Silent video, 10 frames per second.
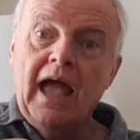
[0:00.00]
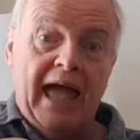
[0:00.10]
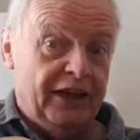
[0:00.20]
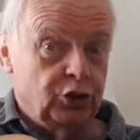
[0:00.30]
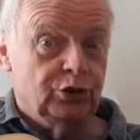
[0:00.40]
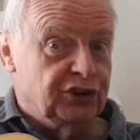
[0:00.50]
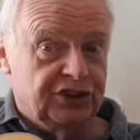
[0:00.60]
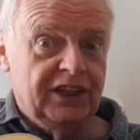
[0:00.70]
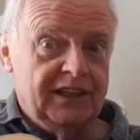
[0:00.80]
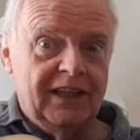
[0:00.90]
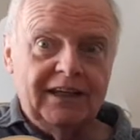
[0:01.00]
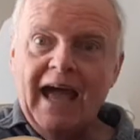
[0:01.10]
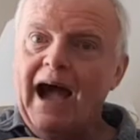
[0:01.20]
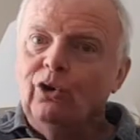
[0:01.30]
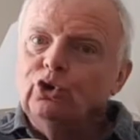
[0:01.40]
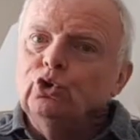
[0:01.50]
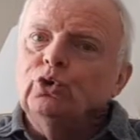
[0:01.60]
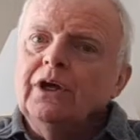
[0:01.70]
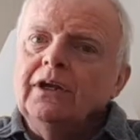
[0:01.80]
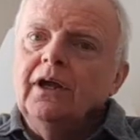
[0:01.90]
and you can see that now you
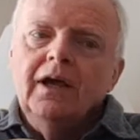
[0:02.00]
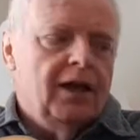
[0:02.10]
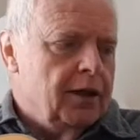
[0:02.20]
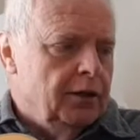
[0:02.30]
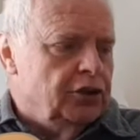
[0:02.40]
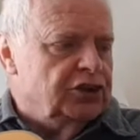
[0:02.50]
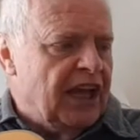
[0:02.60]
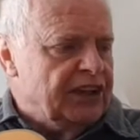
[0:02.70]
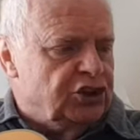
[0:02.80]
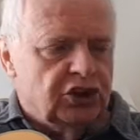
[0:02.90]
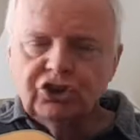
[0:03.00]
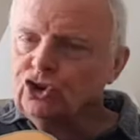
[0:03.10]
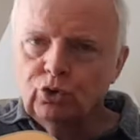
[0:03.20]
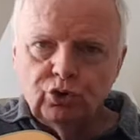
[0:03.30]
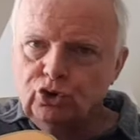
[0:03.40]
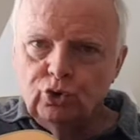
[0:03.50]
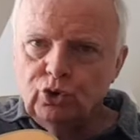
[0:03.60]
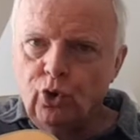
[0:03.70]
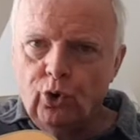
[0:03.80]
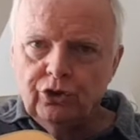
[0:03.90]
can take just those two
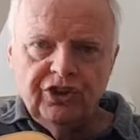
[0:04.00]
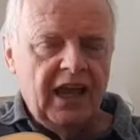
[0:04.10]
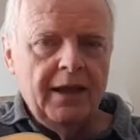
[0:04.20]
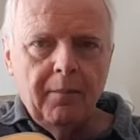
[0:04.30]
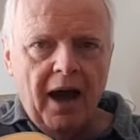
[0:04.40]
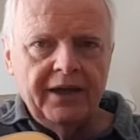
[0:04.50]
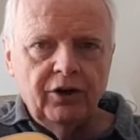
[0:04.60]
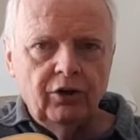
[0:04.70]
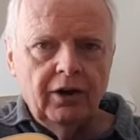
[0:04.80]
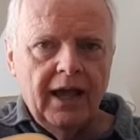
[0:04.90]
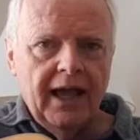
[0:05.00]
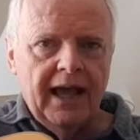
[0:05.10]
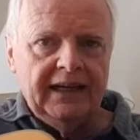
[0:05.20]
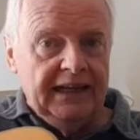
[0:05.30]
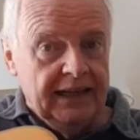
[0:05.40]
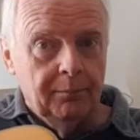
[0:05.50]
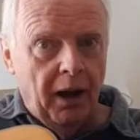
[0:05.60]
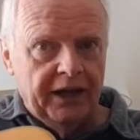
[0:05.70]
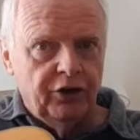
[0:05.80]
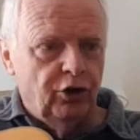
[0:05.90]
chords, A minor and E
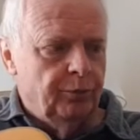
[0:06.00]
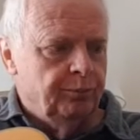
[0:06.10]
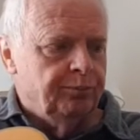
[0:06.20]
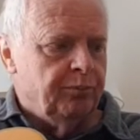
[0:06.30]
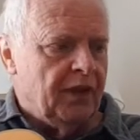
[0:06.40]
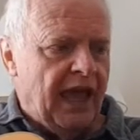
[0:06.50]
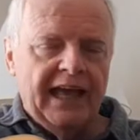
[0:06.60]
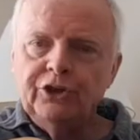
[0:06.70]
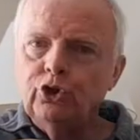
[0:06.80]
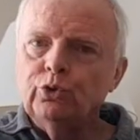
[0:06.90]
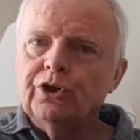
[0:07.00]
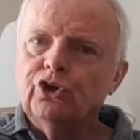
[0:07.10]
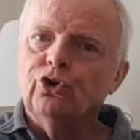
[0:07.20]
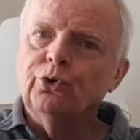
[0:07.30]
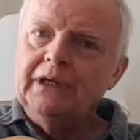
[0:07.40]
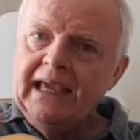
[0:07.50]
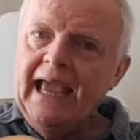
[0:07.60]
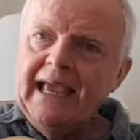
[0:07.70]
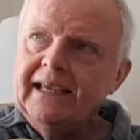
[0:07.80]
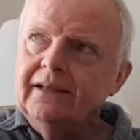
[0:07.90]
minor, and you can
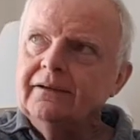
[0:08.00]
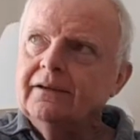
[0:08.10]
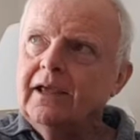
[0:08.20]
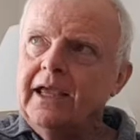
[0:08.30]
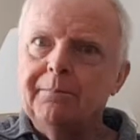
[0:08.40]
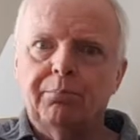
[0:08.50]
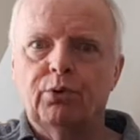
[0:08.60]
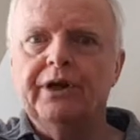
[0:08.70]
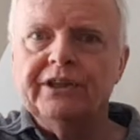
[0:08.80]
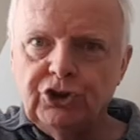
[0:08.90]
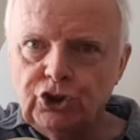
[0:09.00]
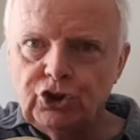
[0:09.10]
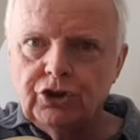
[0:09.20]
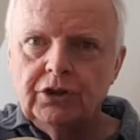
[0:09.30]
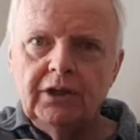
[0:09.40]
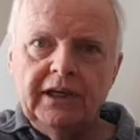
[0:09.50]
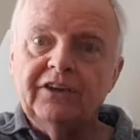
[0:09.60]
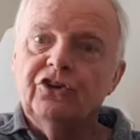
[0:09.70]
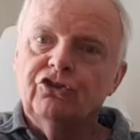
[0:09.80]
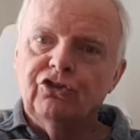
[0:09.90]
create a bridge
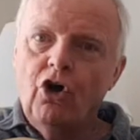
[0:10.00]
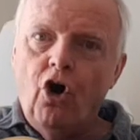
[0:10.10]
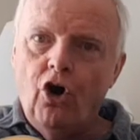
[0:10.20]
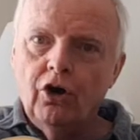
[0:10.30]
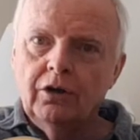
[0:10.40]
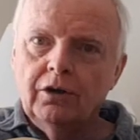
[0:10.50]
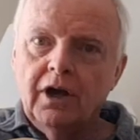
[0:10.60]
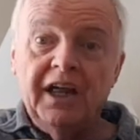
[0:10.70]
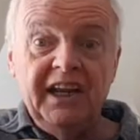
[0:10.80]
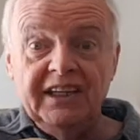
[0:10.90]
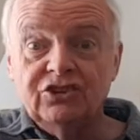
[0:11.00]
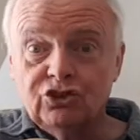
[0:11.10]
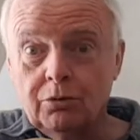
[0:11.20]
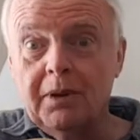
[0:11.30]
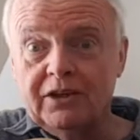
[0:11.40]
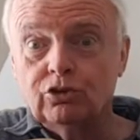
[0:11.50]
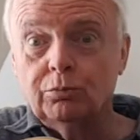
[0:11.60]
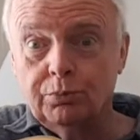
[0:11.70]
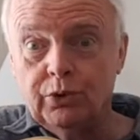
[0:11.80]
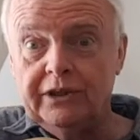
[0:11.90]
in the song, an instrumental
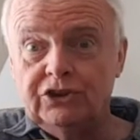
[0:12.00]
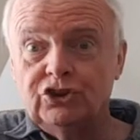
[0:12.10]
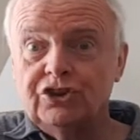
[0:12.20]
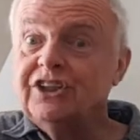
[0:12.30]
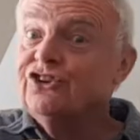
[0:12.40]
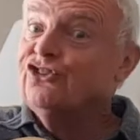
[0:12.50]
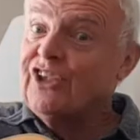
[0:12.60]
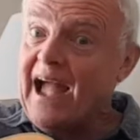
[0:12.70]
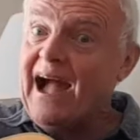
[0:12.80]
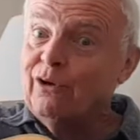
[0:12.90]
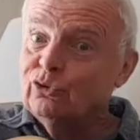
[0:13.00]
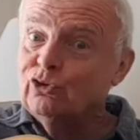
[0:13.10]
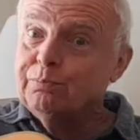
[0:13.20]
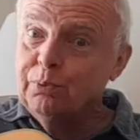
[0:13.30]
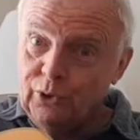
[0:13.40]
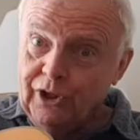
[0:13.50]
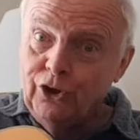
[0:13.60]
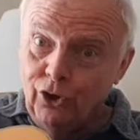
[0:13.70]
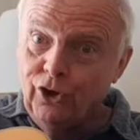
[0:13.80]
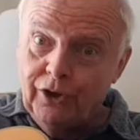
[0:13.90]
bridge that sounds pretty
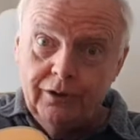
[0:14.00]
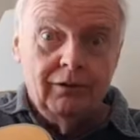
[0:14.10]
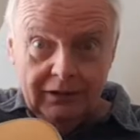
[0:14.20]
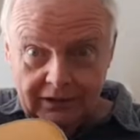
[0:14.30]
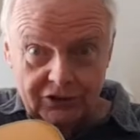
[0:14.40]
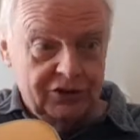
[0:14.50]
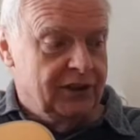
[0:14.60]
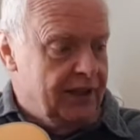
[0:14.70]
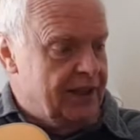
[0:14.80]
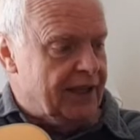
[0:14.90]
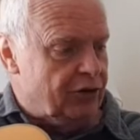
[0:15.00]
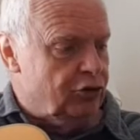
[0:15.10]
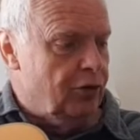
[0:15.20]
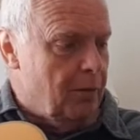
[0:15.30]
good. Listen to this.